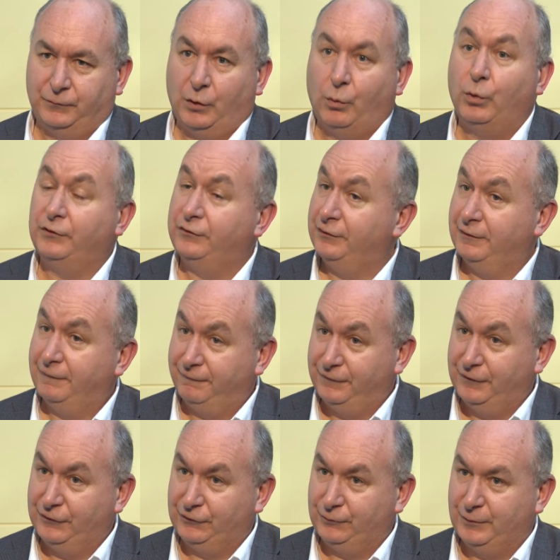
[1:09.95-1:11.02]
Whilst in the
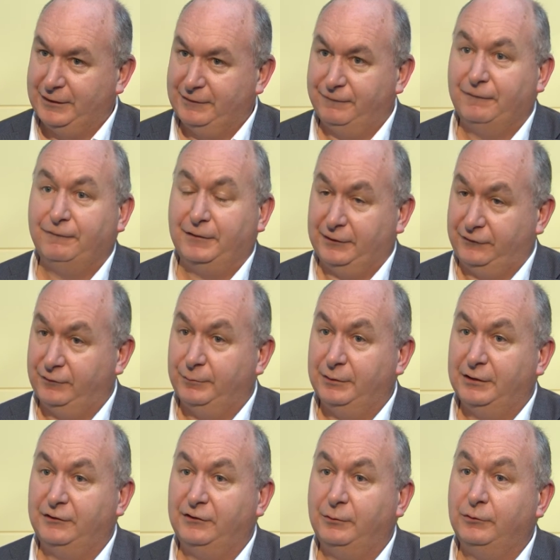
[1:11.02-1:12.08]
first wave,
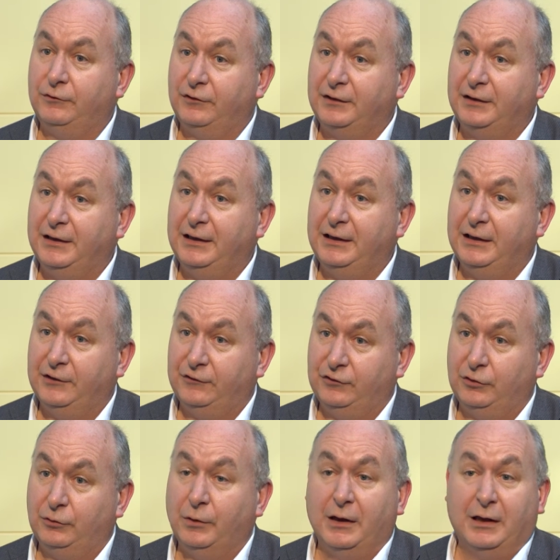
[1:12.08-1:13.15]
flexibility was the key
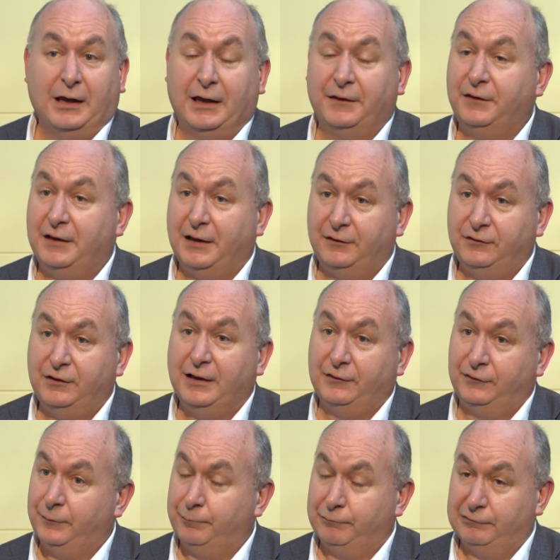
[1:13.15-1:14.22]
issue and they had yet
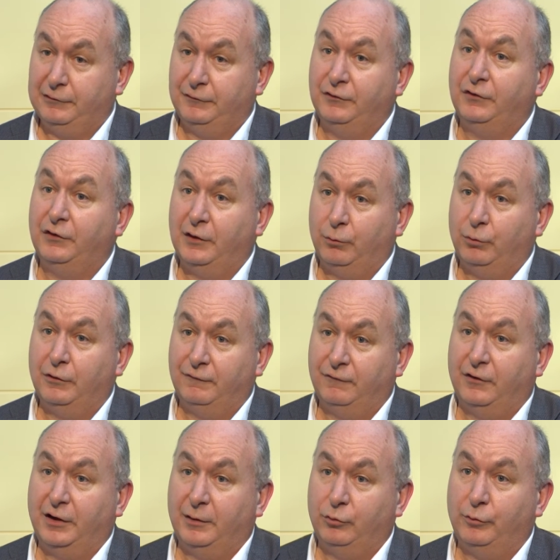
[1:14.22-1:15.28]
to prove that there were
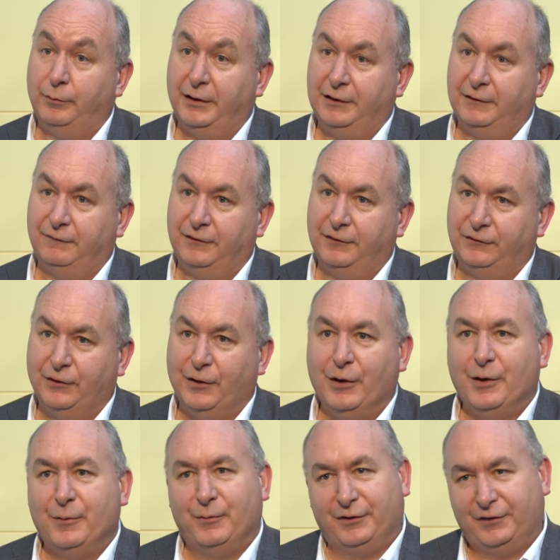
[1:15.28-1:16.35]
viable benefits.
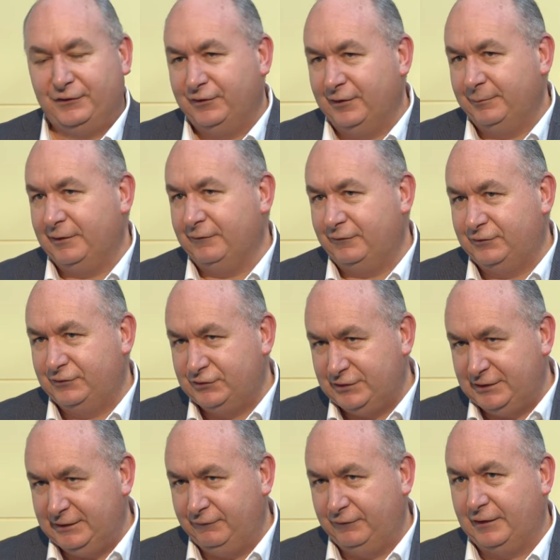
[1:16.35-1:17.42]
By the time they've
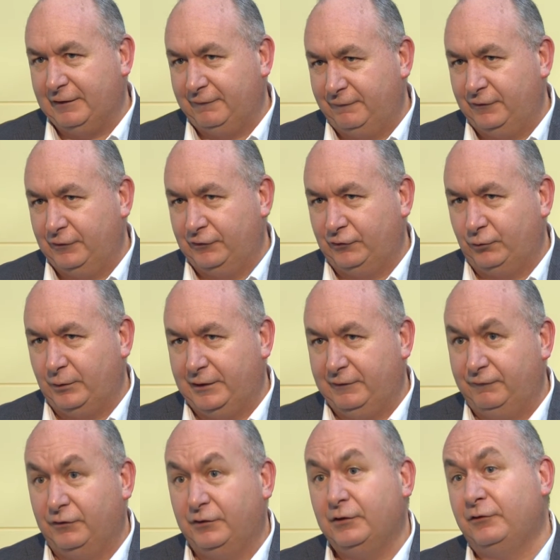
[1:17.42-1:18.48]
achieved that first wave,
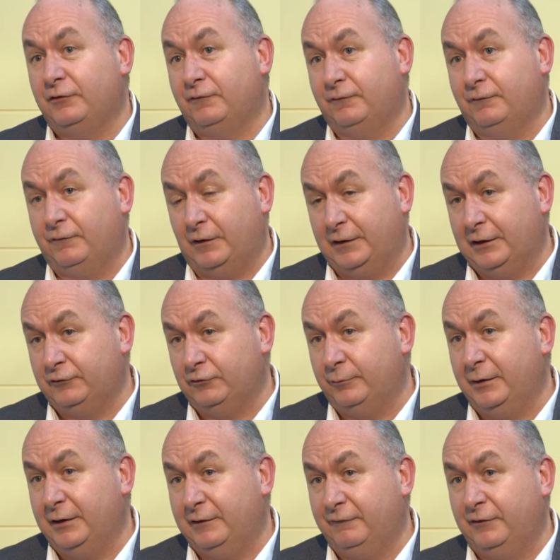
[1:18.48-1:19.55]
those financial
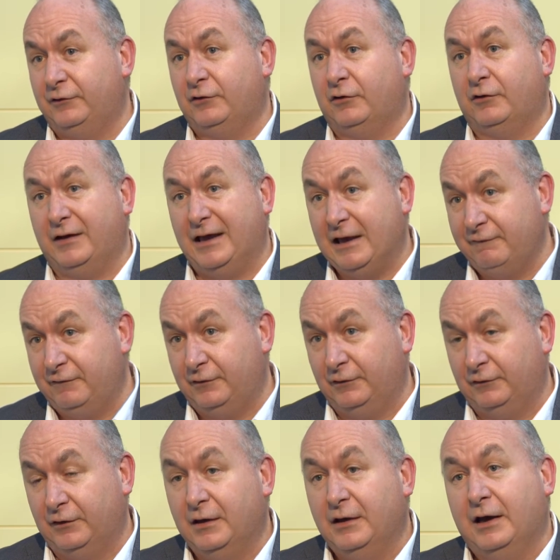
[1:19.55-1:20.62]
benefits are
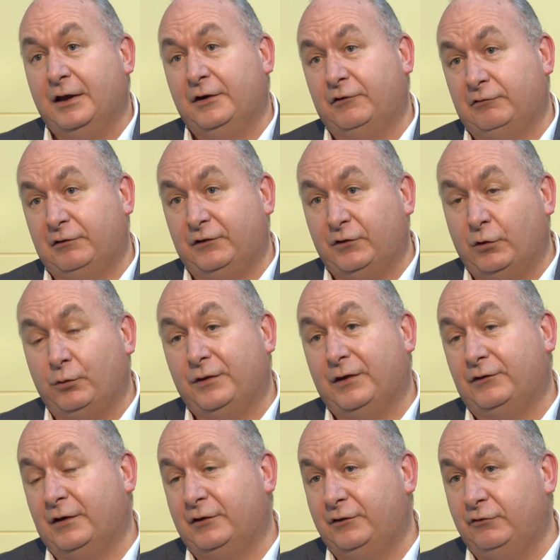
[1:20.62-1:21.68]
evident, and as a result,
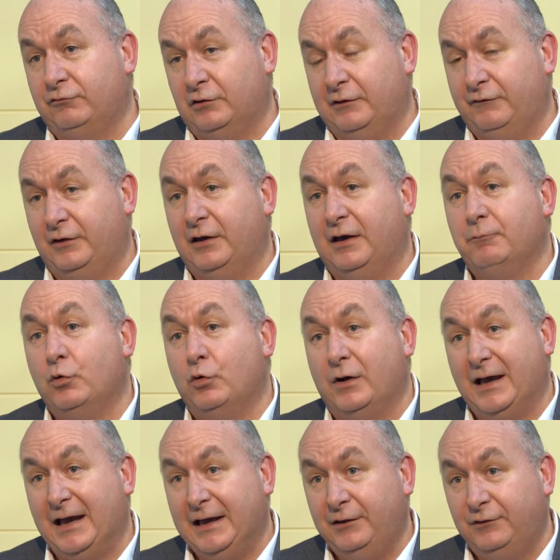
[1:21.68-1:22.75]
that's actually driving a more
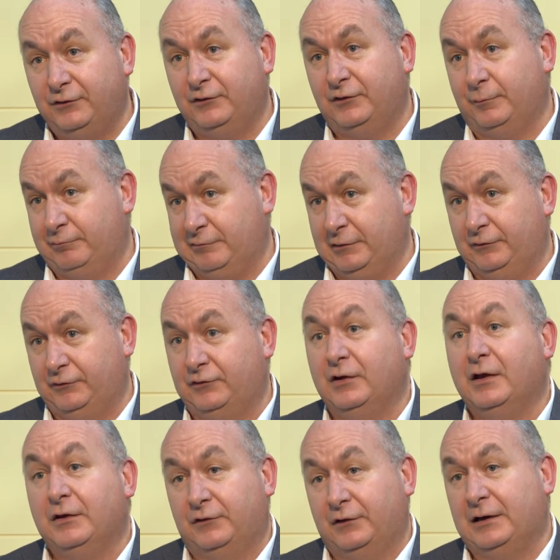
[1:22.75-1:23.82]
hastened approach
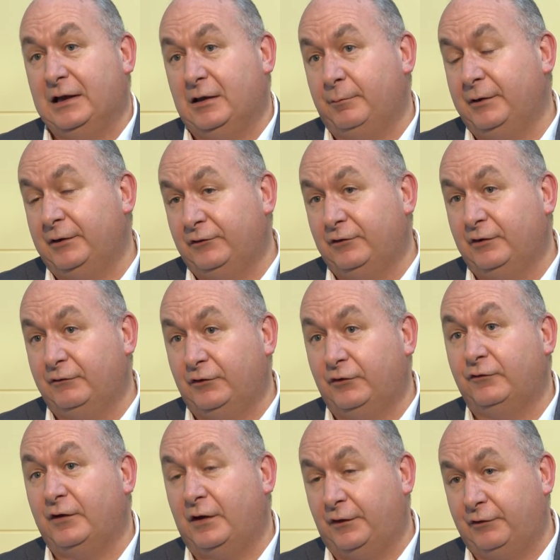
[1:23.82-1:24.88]
to cloud-based services
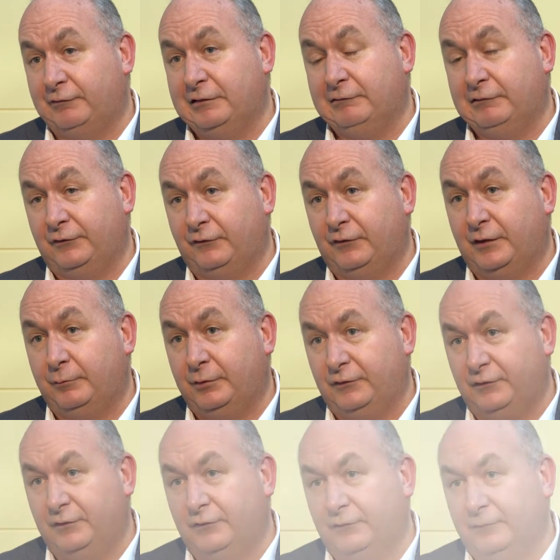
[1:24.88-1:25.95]
for other areas of their
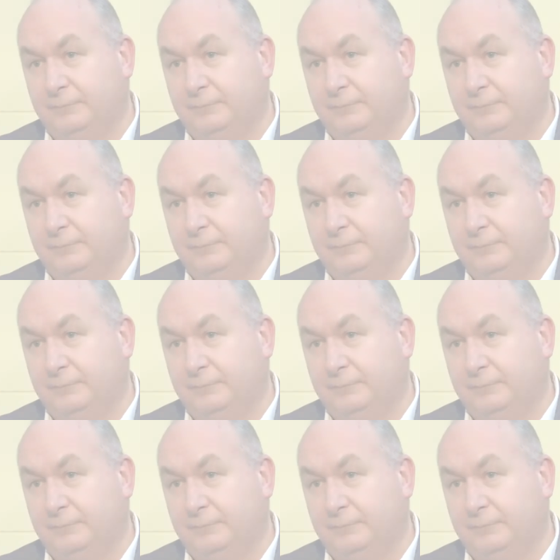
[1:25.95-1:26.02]
business.